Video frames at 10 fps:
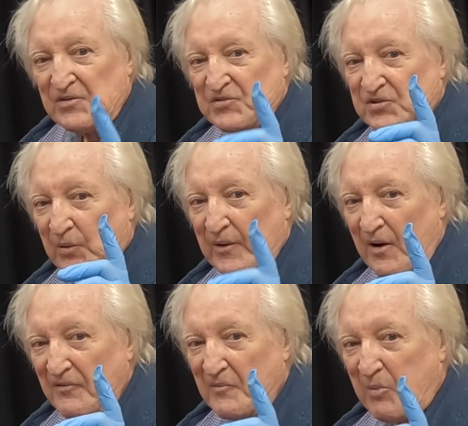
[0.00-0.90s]
So an
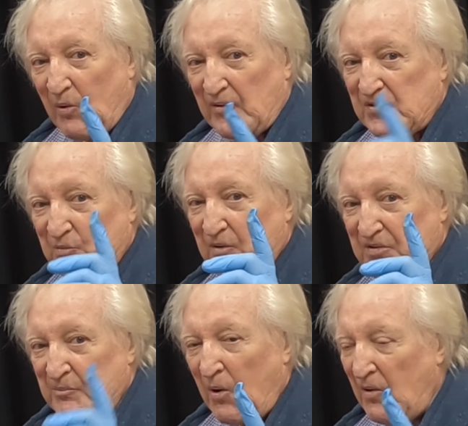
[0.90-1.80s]
overbore is
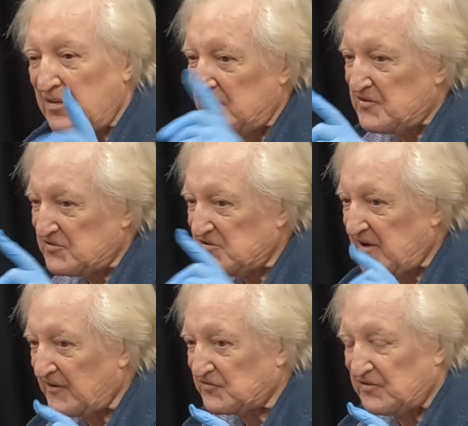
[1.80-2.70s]
worth more than just the
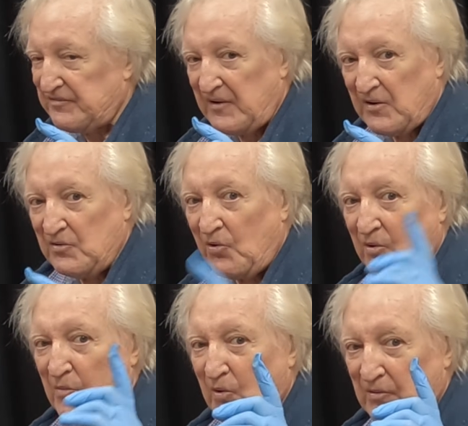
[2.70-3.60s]
extra flow
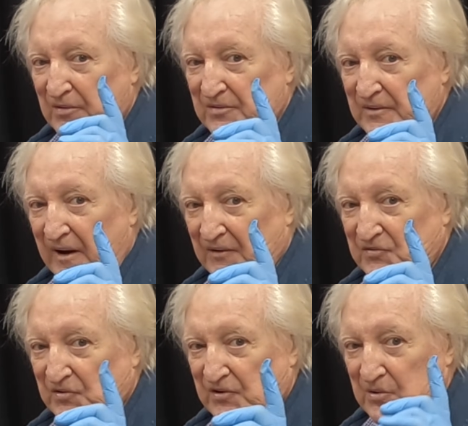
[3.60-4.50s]
or more than
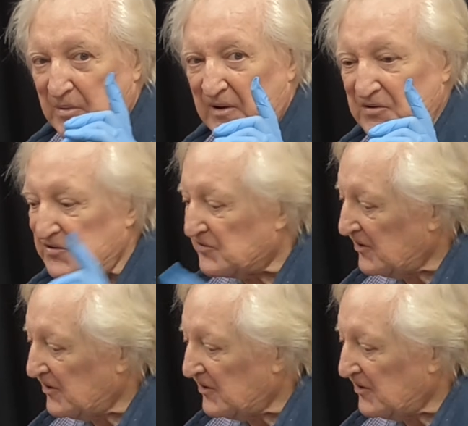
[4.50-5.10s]
extra cubic inches.